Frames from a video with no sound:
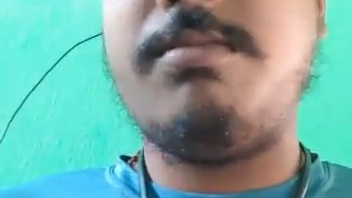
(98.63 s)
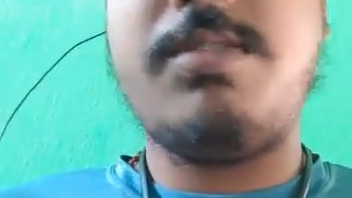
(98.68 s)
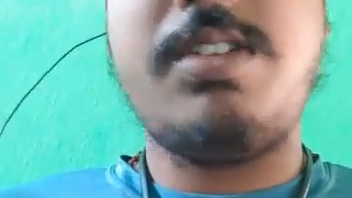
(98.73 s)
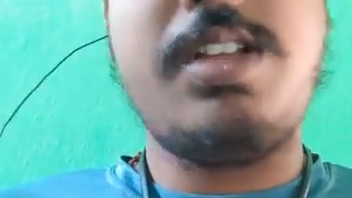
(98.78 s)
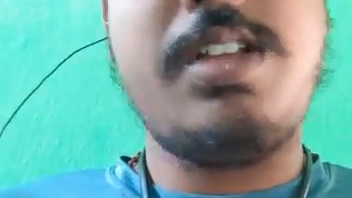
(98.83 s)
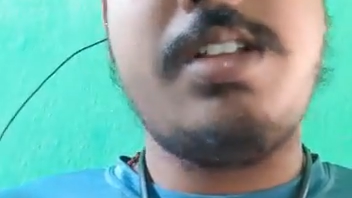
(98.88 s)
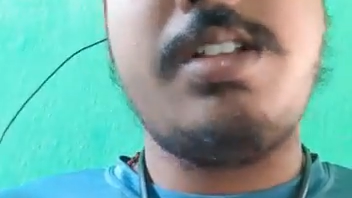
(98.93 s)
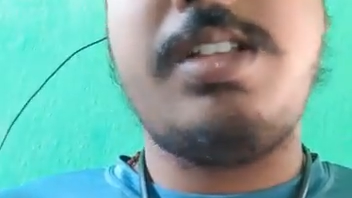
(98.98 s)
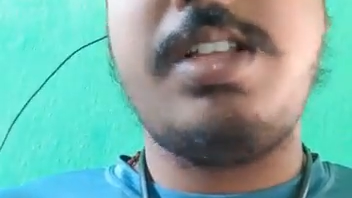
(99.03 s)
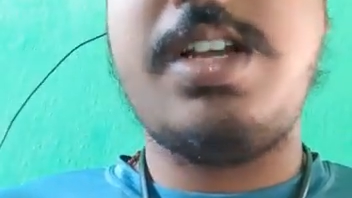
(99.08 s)

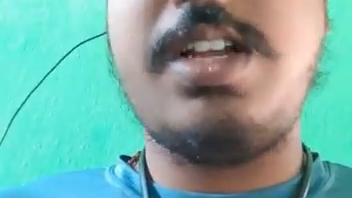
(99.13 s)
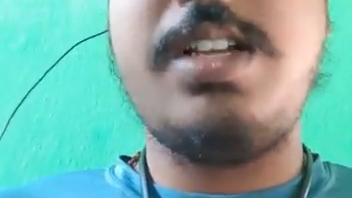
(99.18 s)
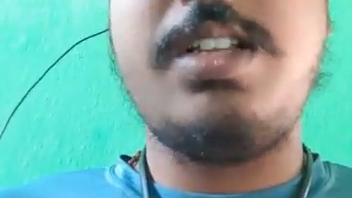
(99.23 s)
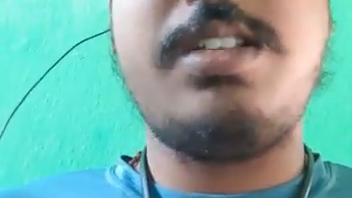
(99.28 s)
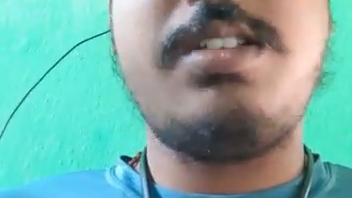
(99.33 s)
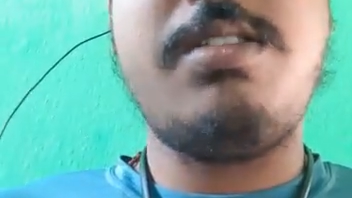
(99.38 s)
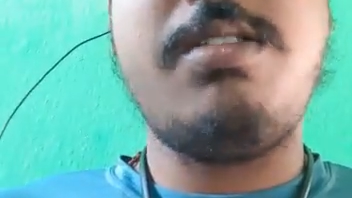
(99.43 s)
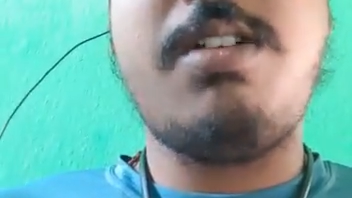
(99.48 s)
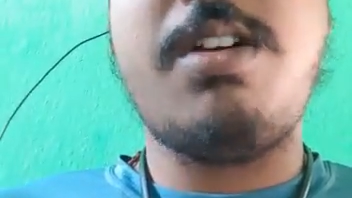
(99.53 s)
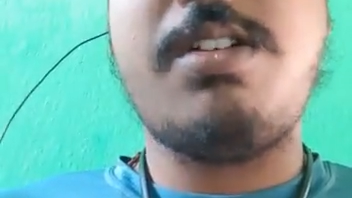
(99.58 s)
there
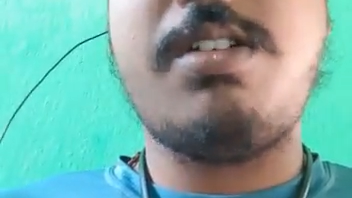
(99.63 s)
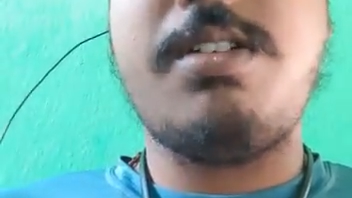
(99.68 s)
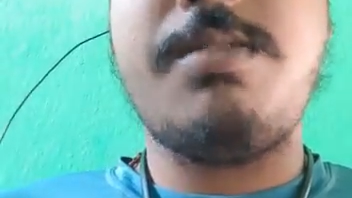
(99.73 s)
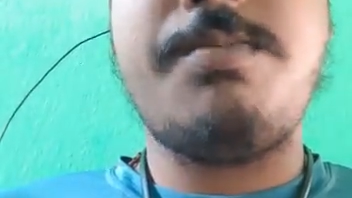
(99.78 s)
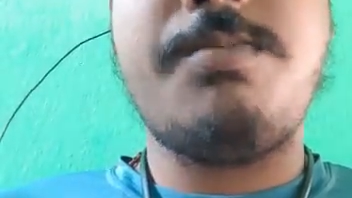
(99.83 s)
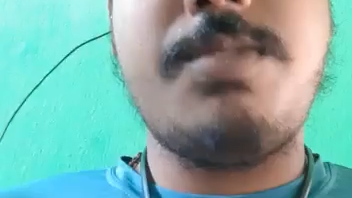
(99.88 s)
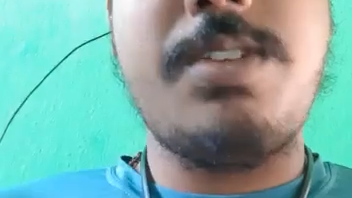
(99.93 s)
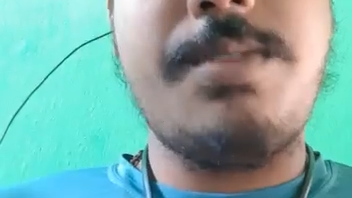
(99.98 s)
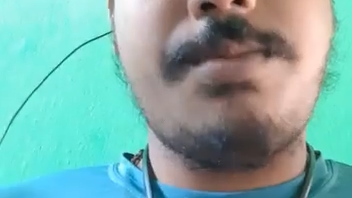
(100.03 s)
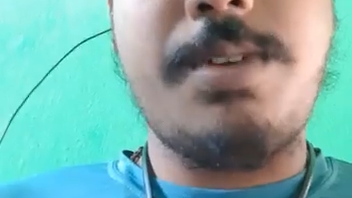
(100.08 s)
is a lot
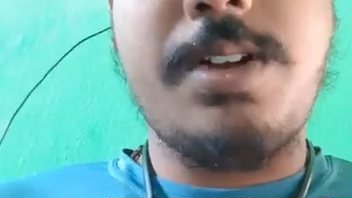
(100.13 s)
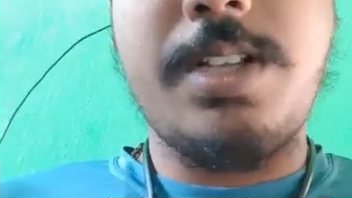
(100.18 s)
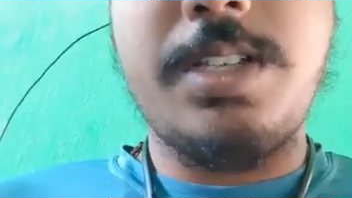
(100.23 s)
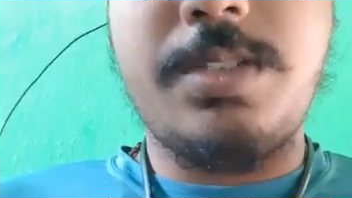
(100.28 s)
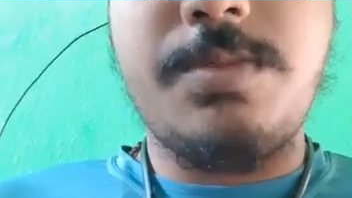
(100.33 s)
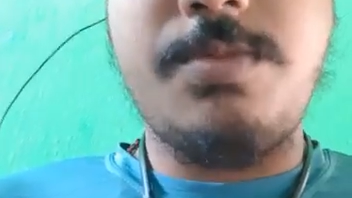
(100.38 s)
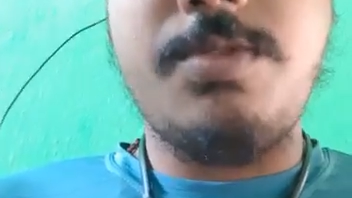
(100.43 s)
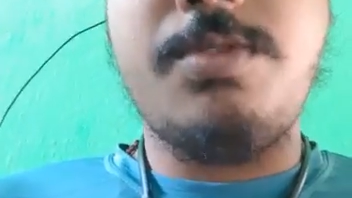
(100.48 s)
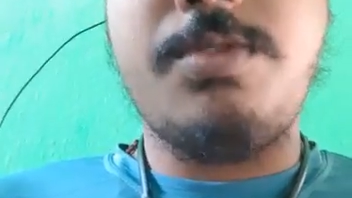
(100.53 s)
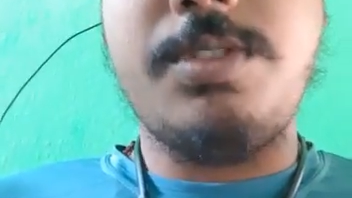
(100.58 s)
of
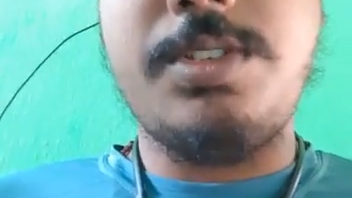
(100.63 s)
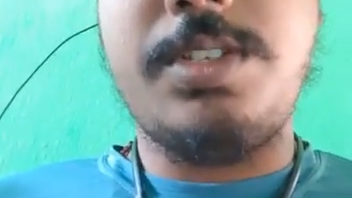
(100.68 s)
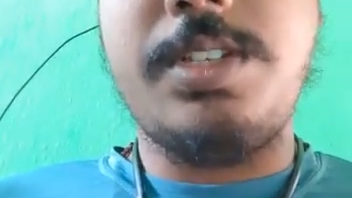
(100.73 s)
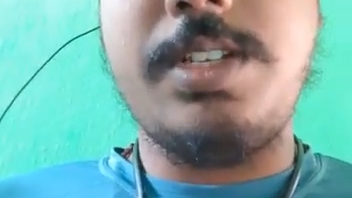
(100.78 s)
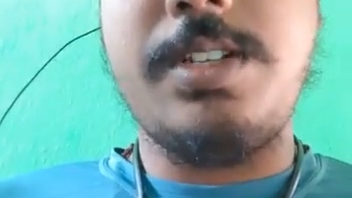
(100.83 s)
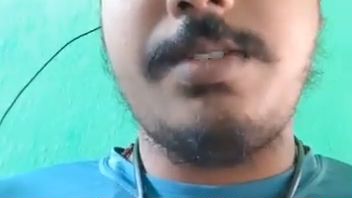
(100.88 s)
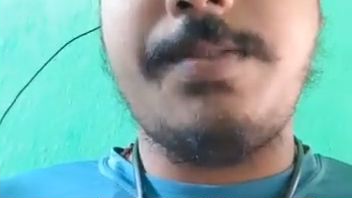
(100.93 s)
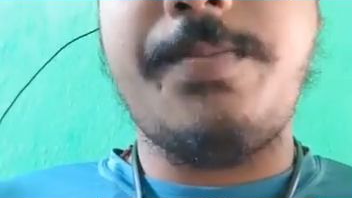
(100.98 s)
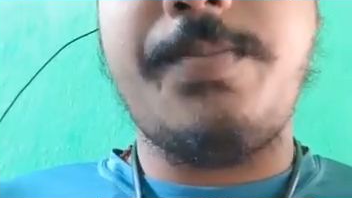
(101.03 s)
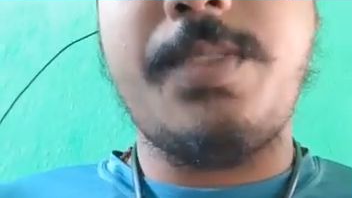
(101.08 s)
reference book
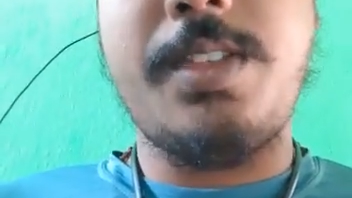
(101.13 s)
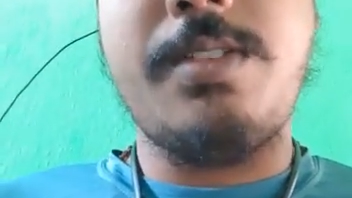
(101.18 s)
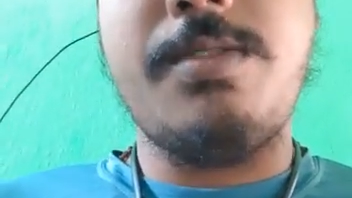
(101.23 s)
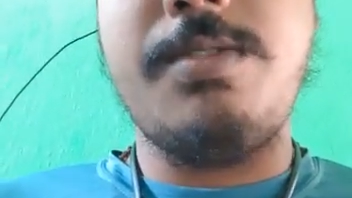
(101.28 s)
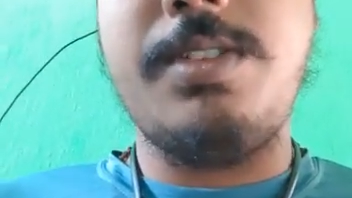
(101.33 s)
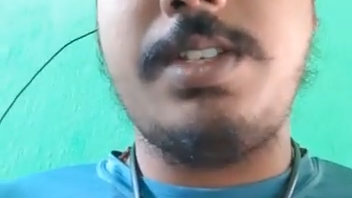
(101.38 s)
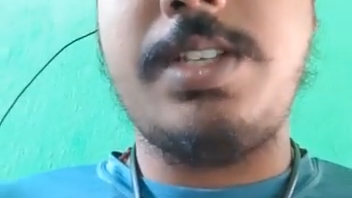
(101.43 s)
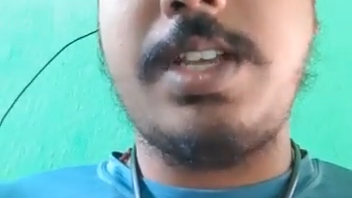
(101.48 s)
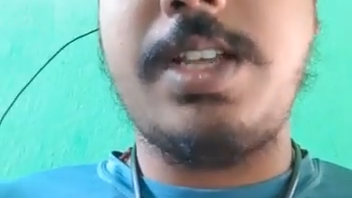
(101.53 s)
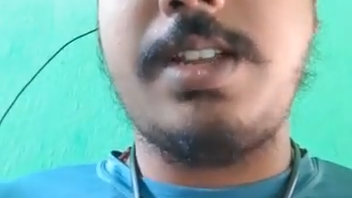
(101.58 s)
question
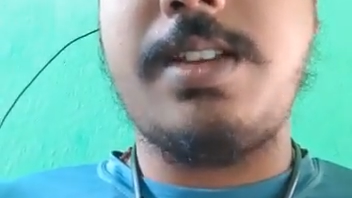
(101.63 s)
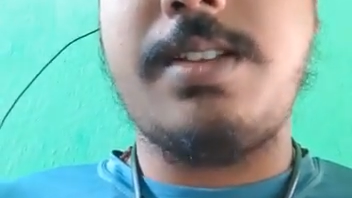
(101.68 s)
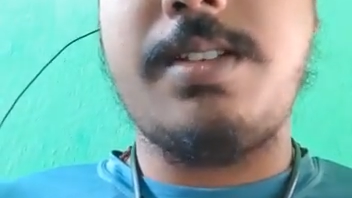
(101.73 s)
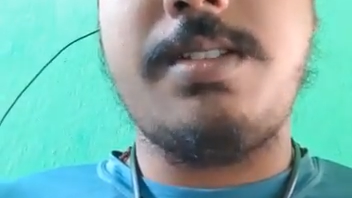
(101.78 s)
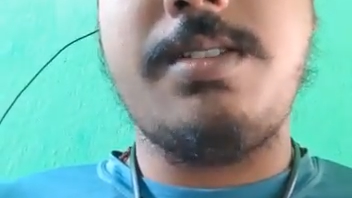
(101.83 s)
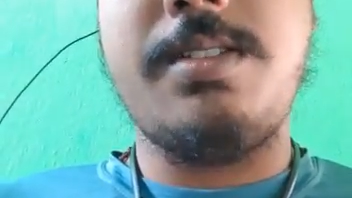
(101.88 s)
which are